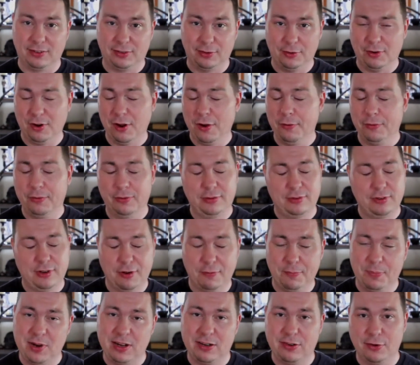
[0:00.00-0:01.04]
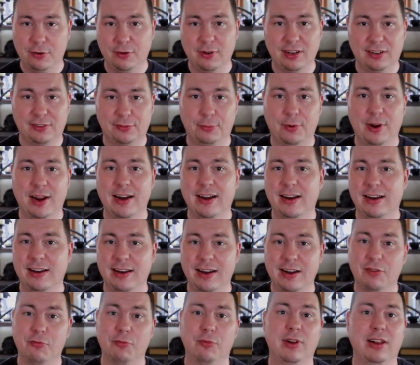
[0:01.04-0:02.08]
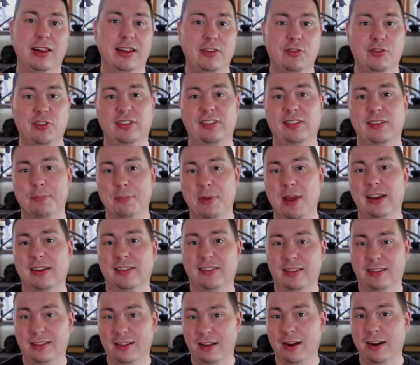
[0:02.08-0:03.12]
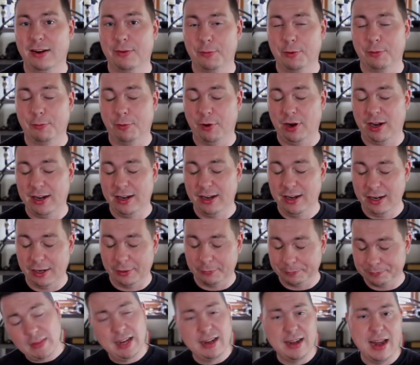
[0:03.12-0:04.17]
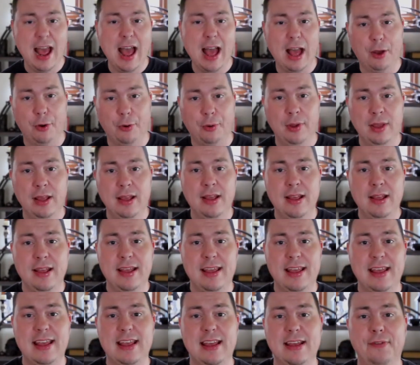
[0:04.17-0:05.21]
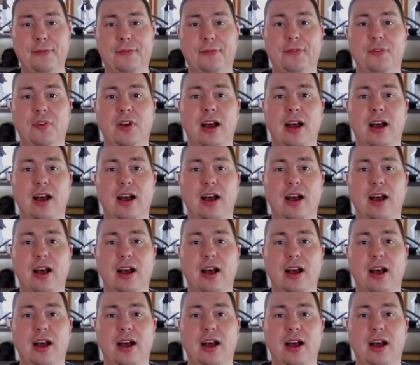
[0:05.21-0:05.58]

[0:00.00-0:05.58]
So don't be too dissuaded. It really just depends on the item you're bringing in. Now, if